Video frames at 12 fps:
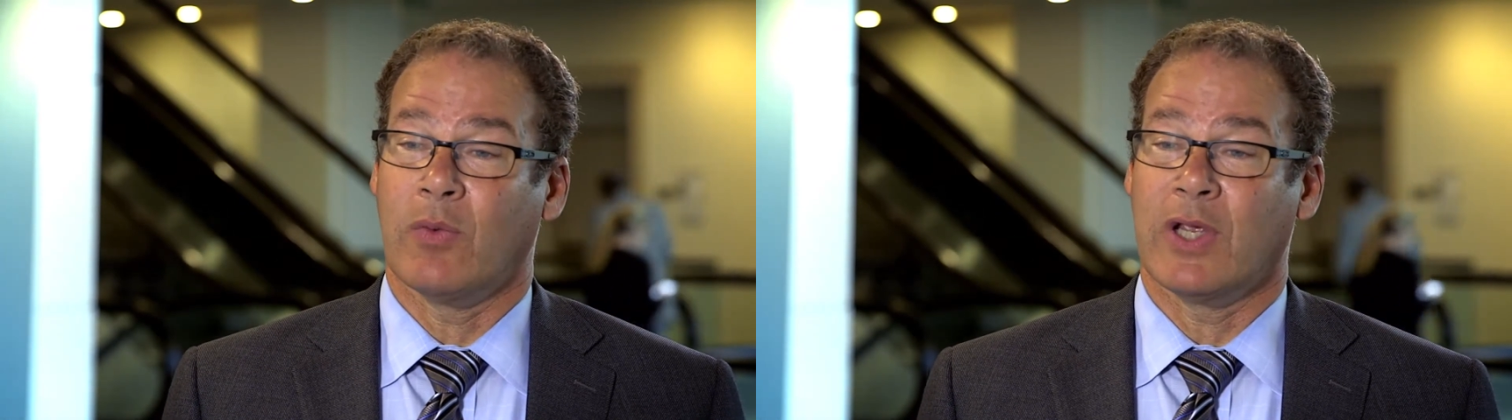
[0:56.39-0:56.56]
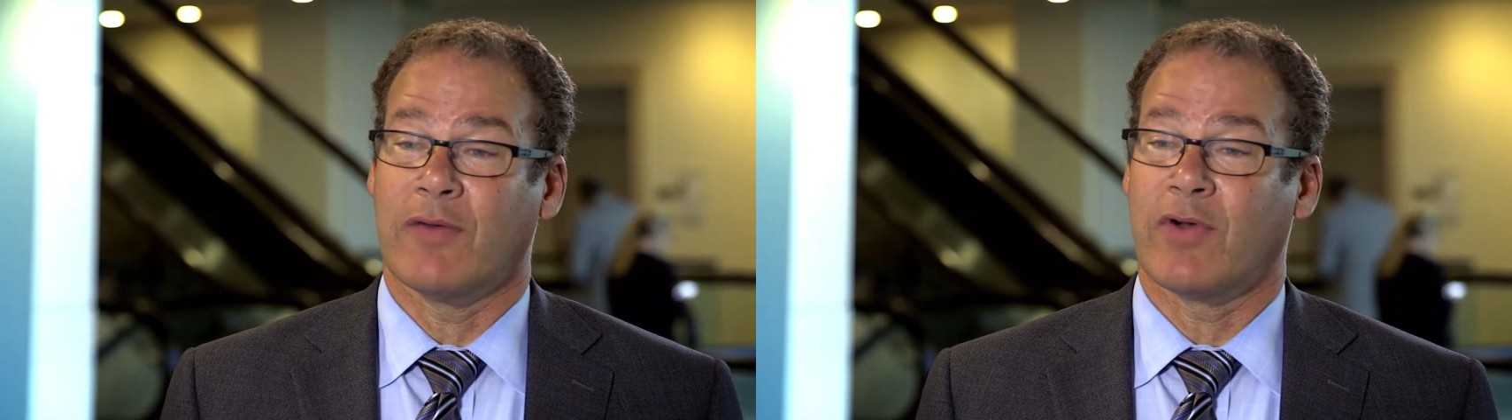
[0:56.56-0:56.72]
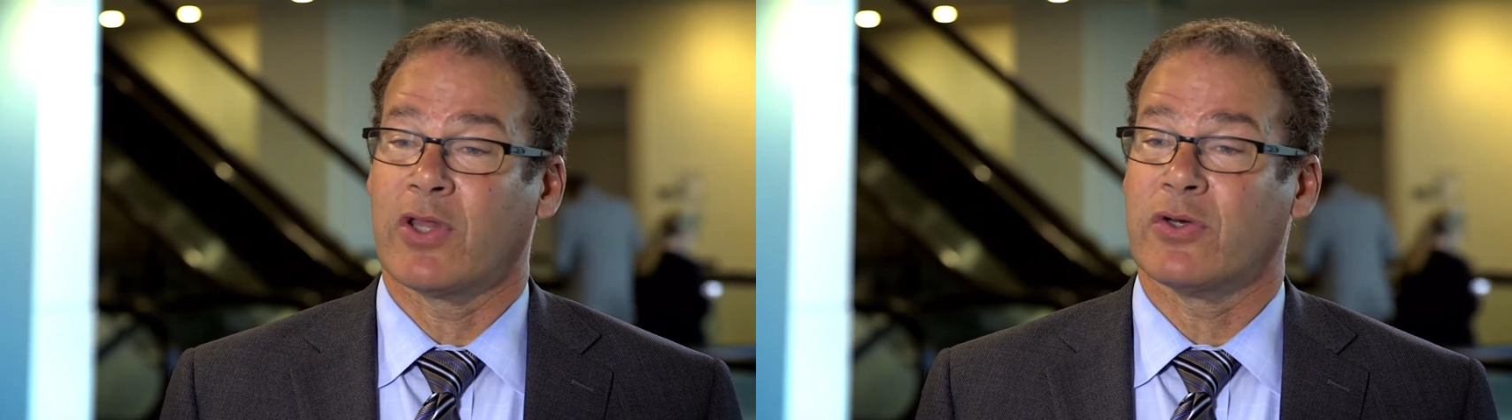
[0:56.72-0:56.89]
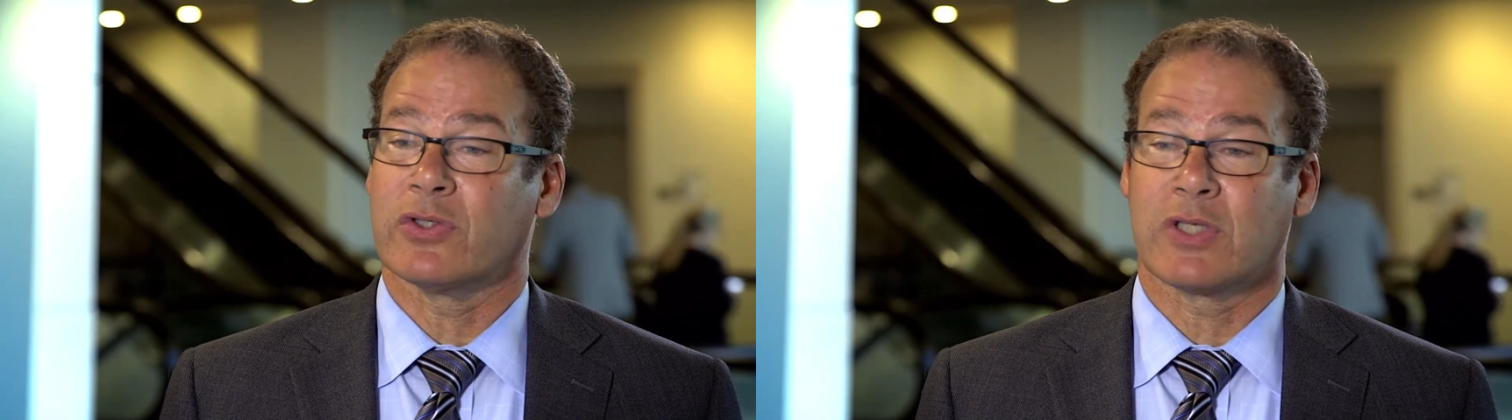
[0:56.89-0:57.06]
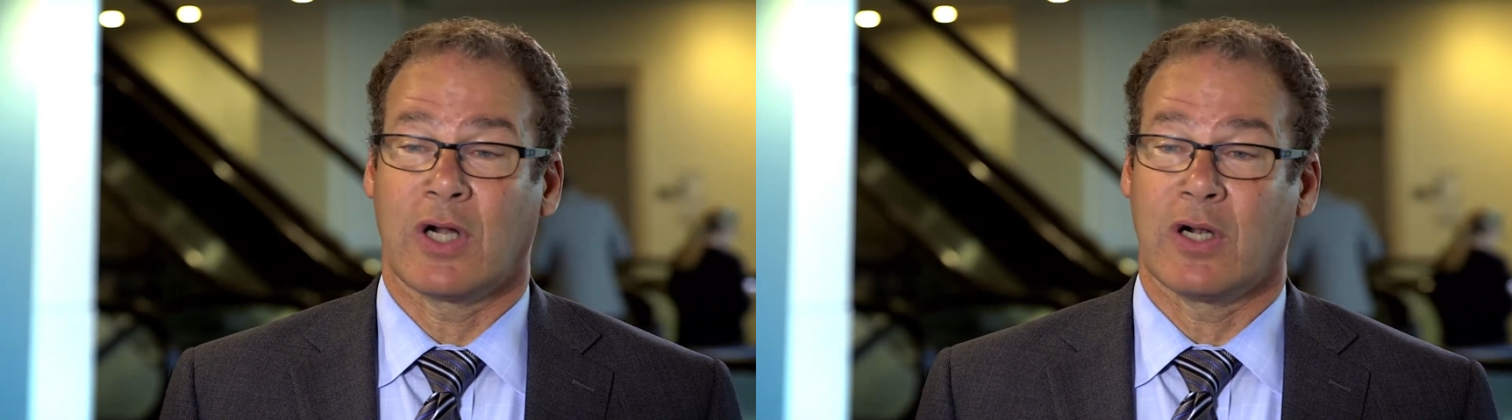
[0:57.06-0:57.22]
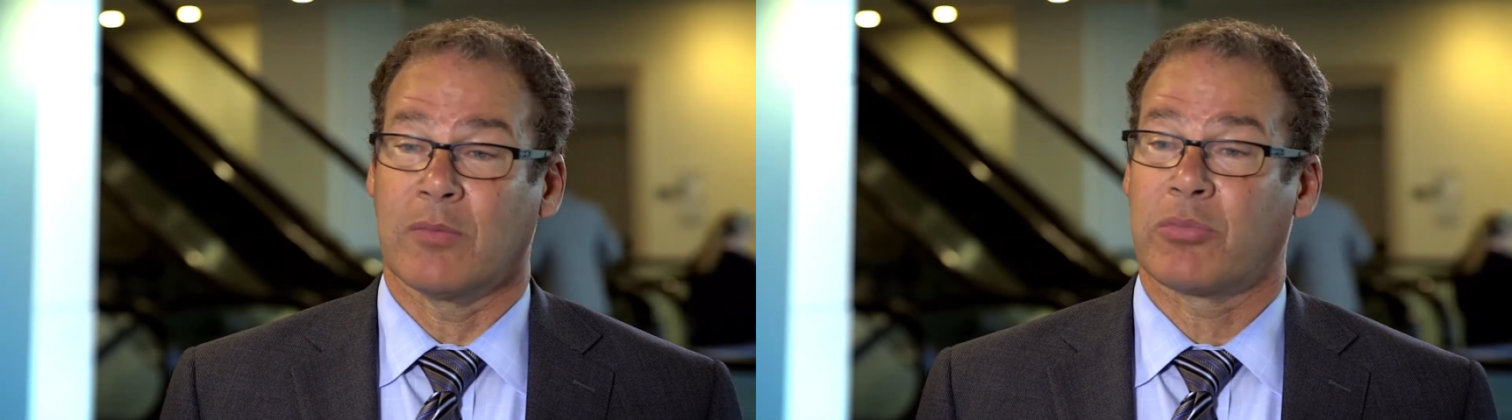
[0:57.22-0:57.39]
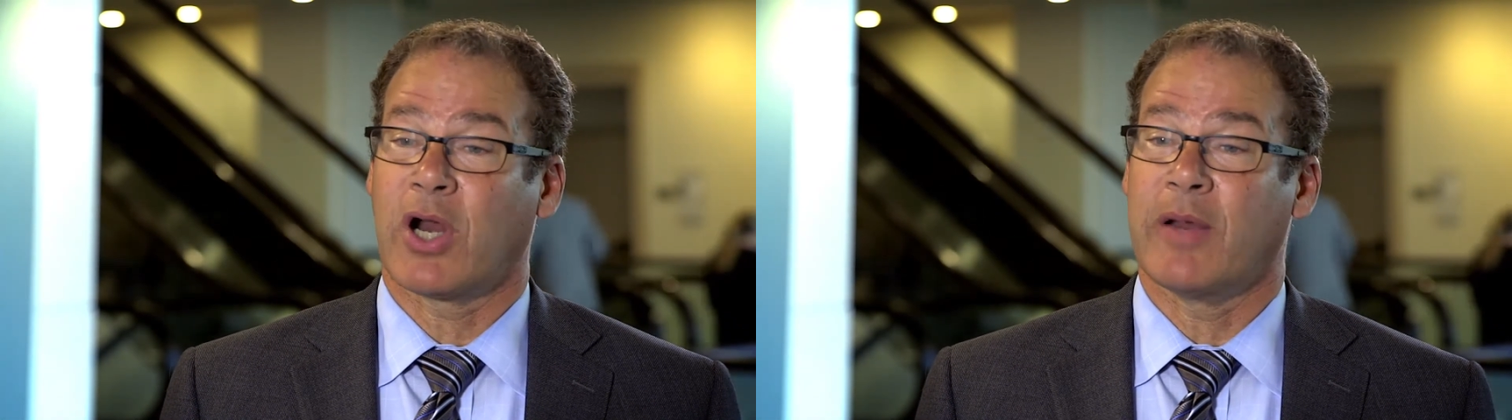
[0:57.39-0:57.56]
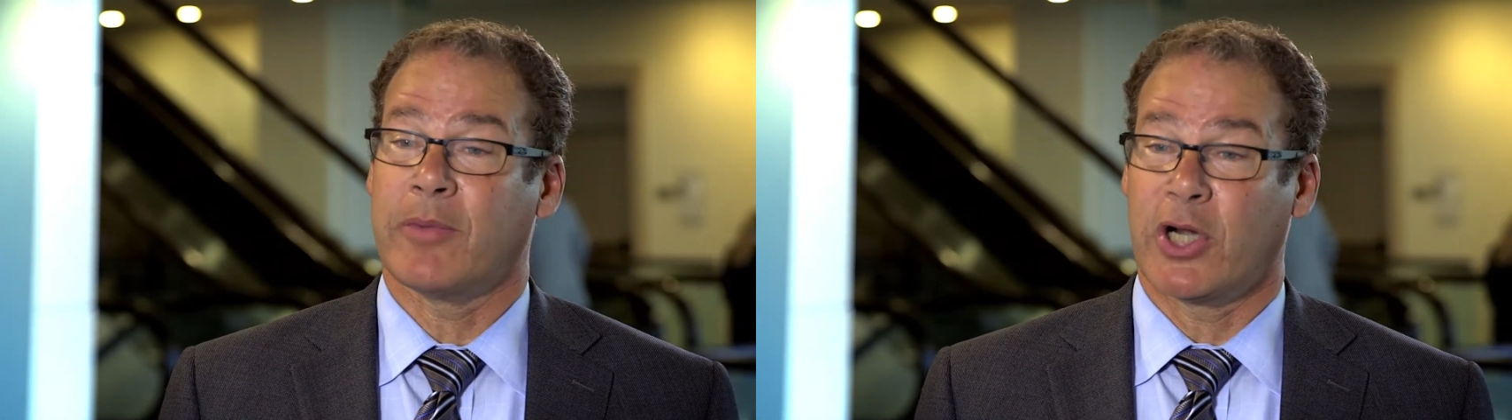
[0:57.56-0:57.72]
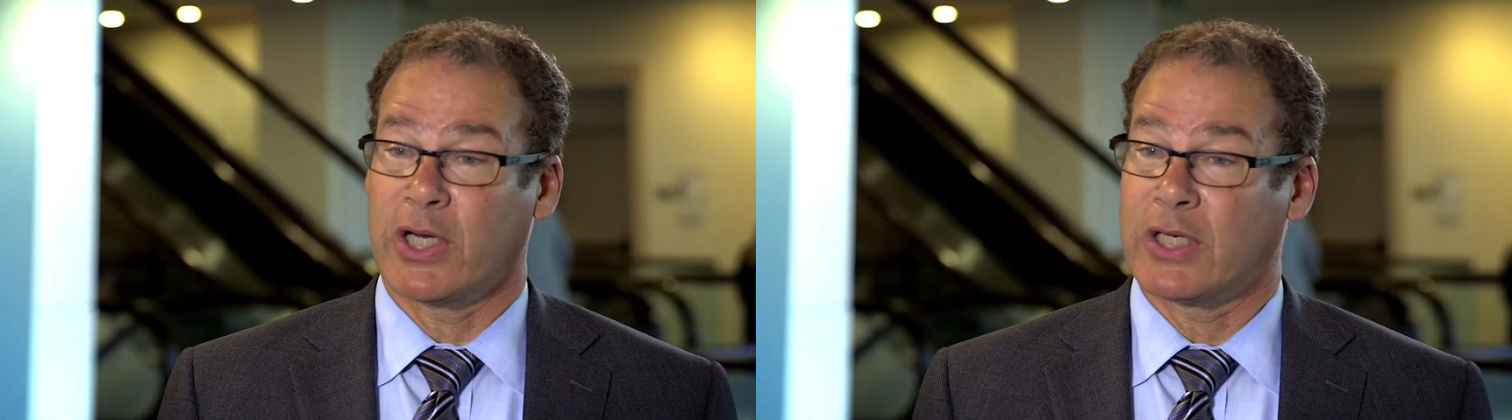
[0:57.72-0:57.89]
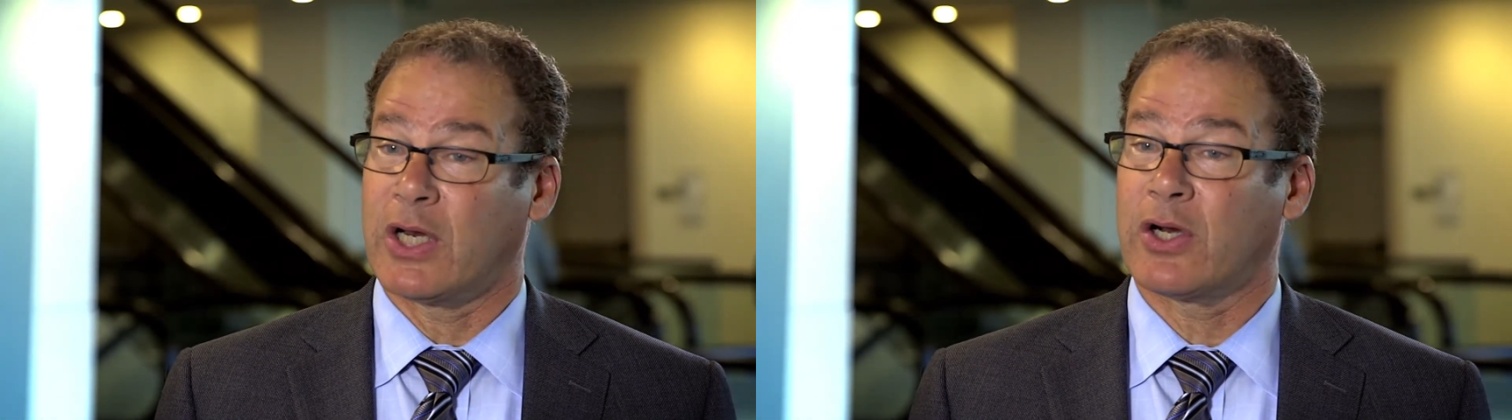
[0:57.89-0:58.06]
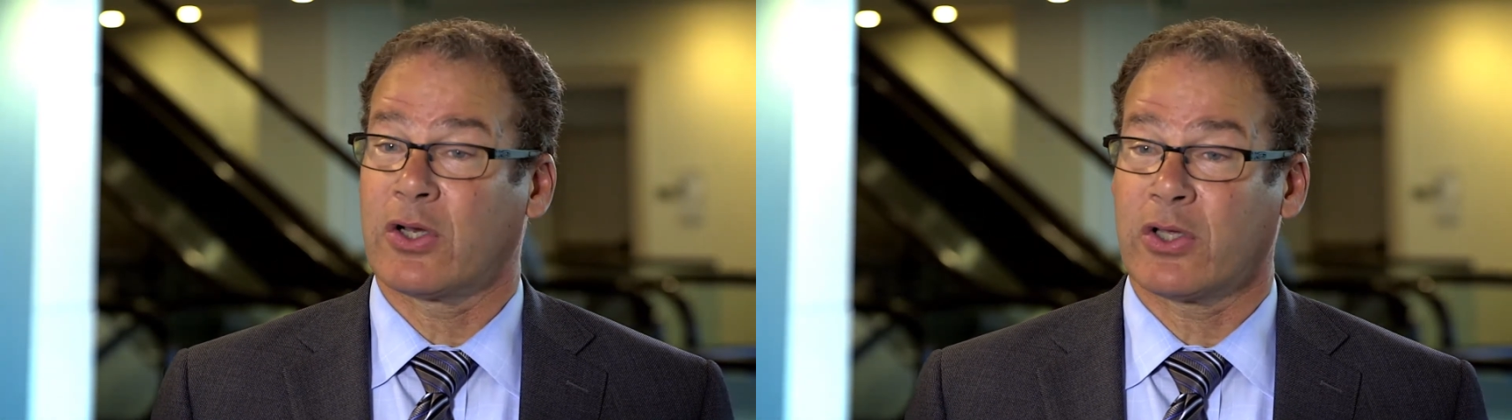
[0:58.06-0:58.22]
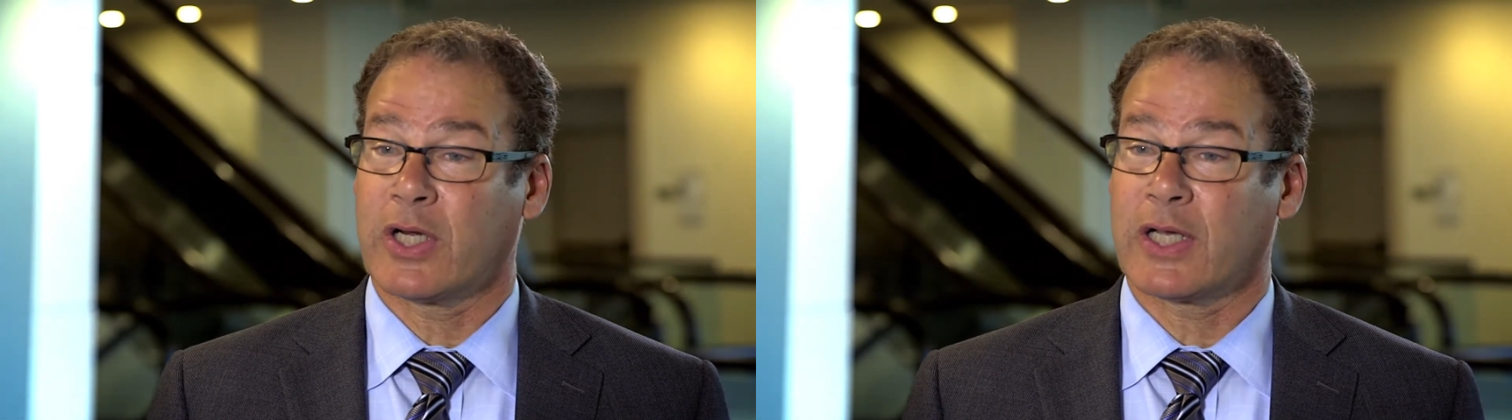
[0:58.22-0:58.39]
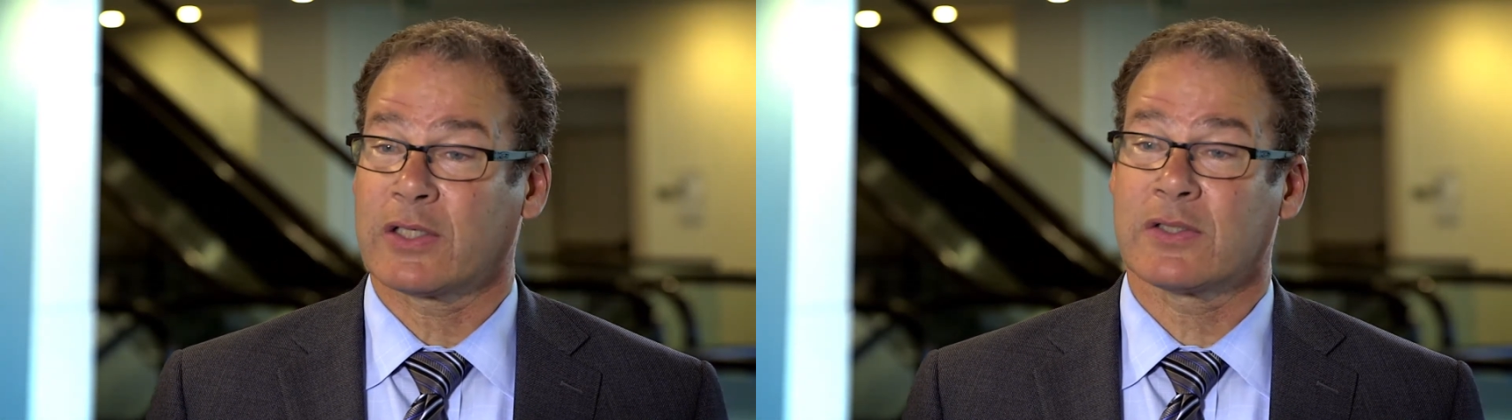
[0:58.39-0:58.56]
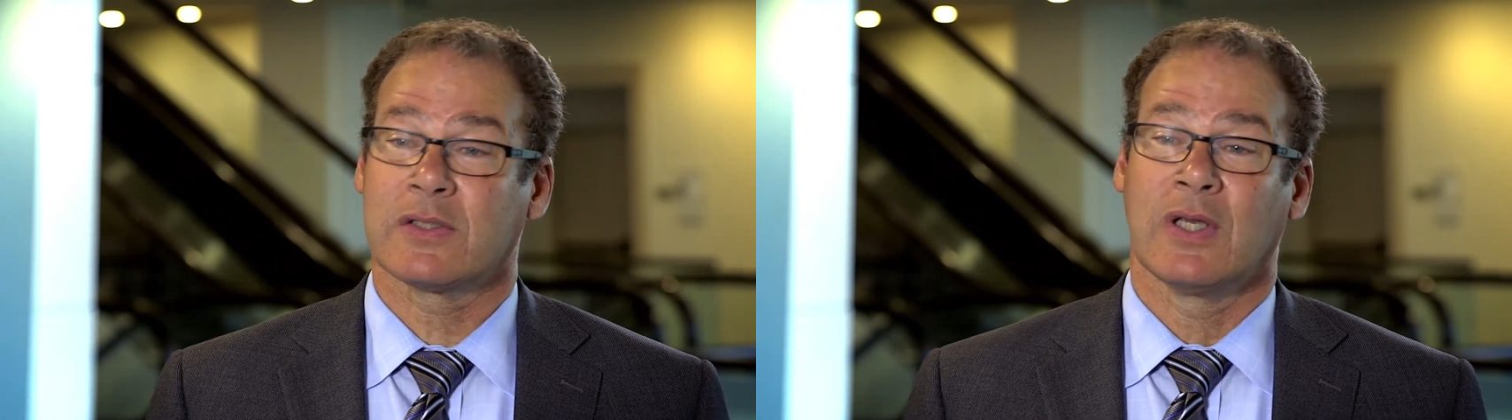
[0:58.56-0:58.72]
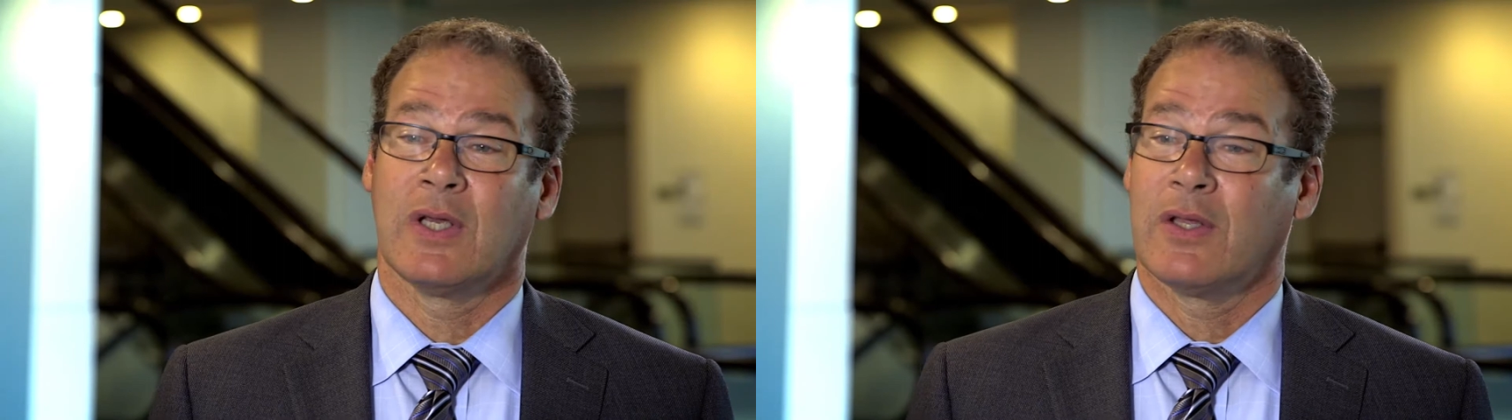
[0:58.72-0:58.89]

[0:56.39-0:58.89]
We have others that are in primary care clinics.